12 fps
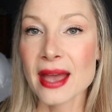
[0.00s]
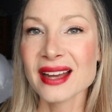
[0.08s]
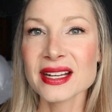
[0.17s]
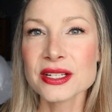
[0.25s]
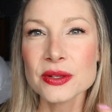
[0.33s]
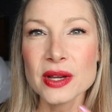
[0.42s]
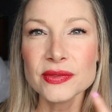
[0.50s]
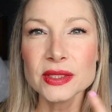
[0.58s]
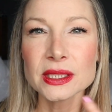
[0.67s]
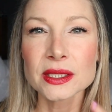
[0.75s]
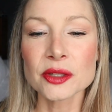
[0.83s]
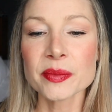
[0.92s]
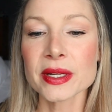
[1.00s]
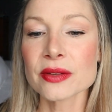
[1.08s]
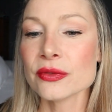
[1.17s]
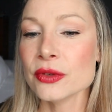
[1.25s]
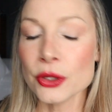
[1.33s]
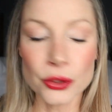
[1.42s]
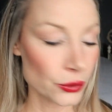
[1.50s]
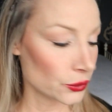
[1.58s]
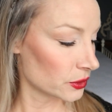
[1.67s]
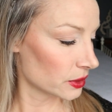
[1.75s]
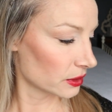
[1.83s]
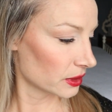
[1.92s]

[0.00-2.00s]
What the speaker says: and I do have a little bit of nude.